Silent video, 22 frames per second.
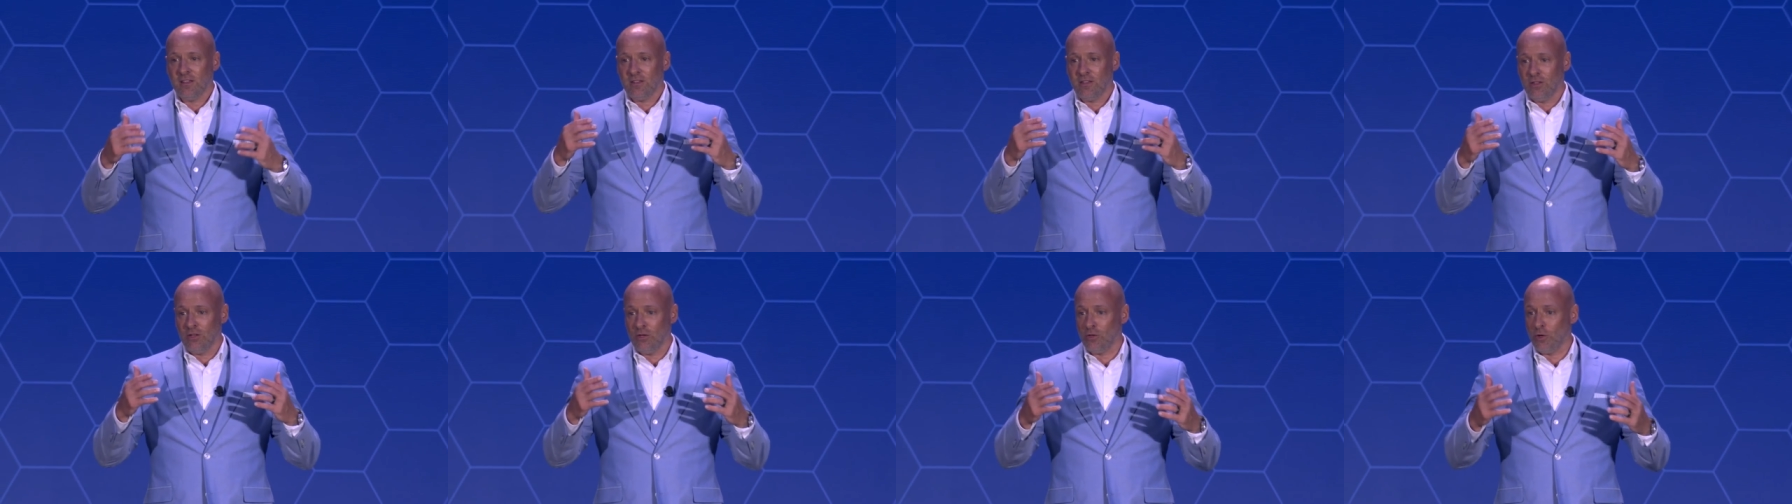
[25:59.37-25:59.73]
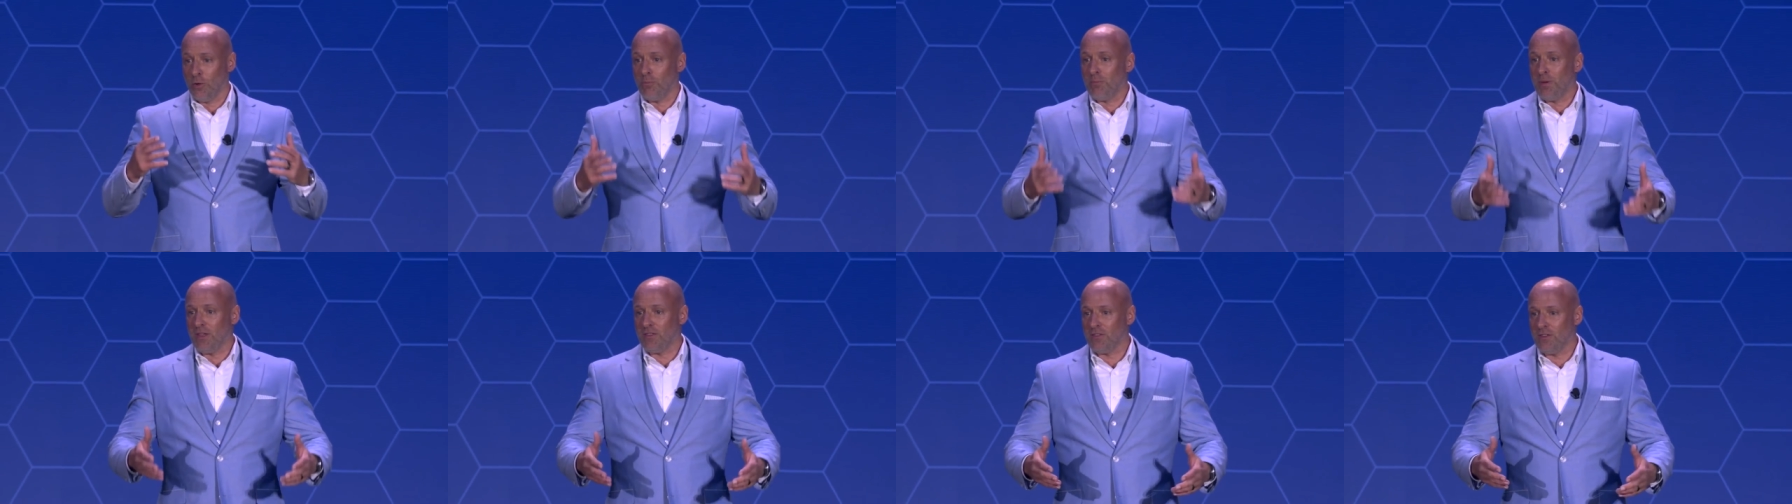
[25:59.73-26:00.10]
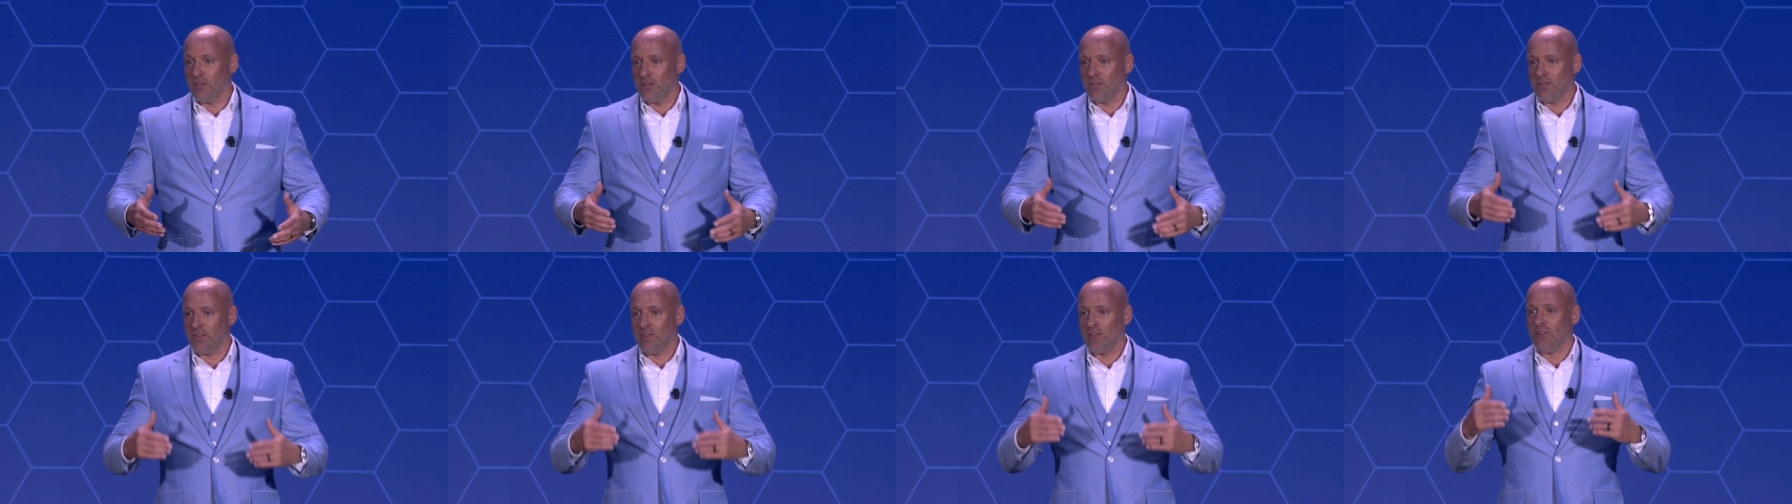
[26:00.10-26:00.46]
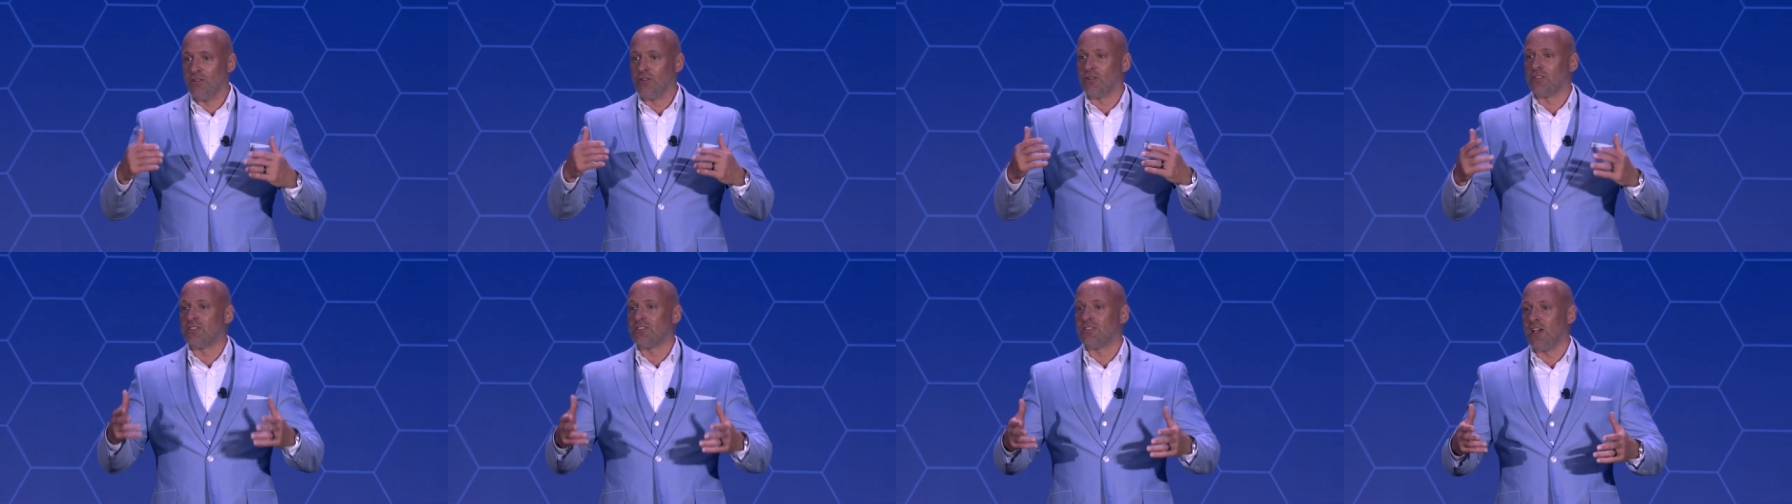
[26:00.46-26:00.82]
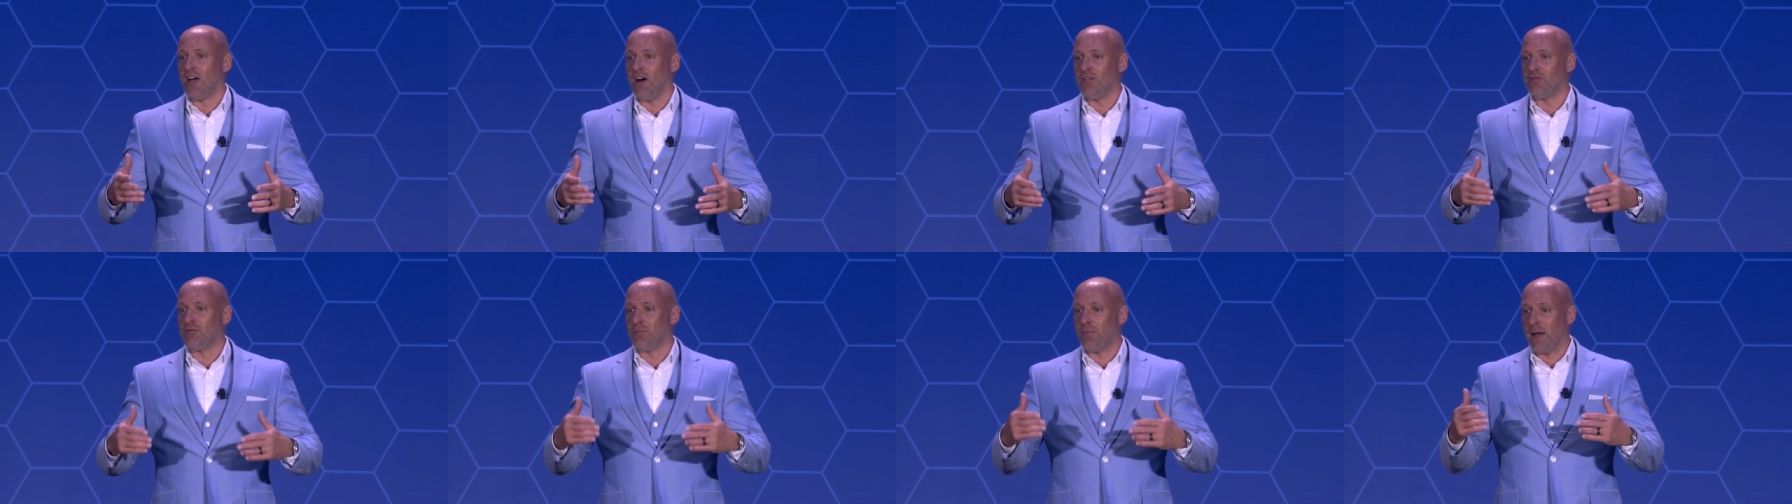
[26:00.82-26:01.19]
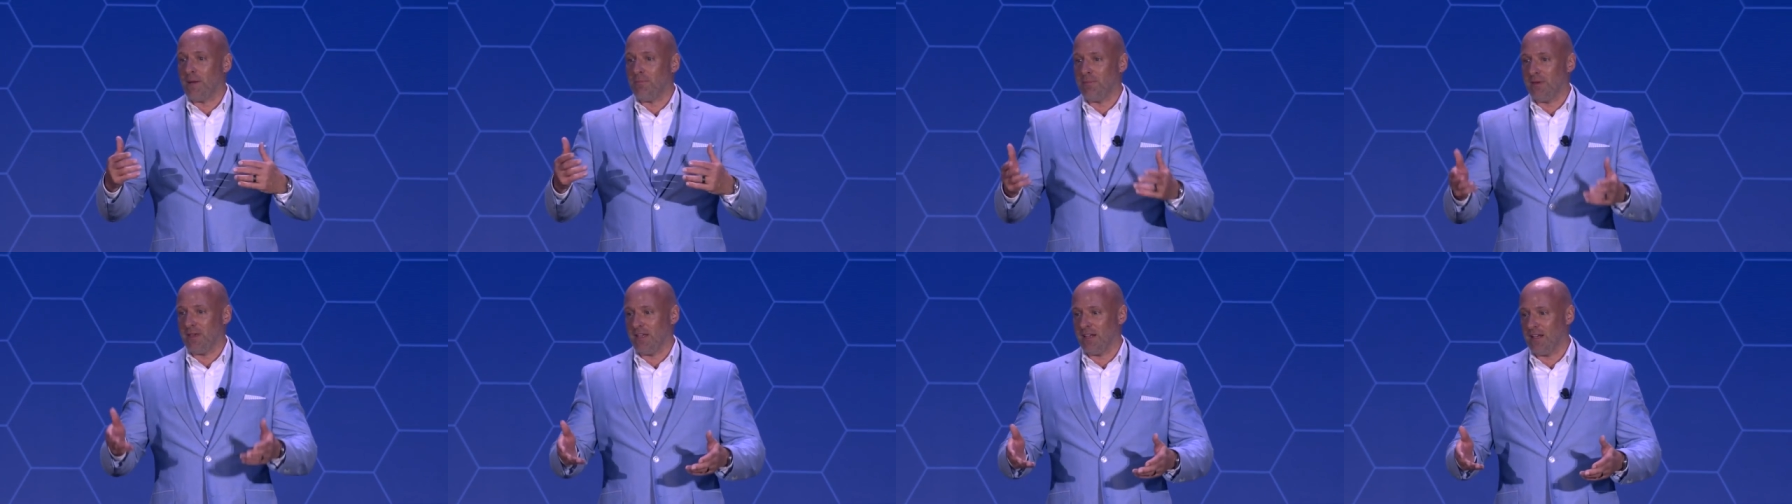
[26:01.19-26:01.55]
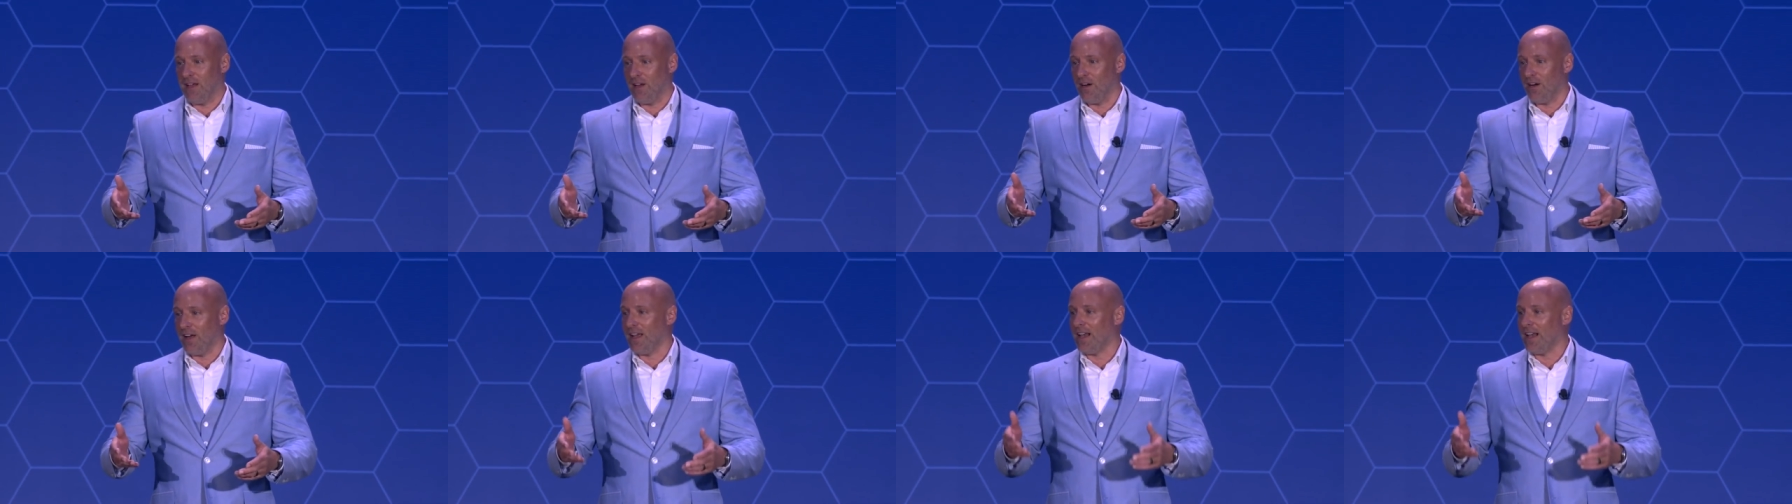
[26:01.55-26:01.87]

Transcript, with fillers: to your business, yourselves, by being here,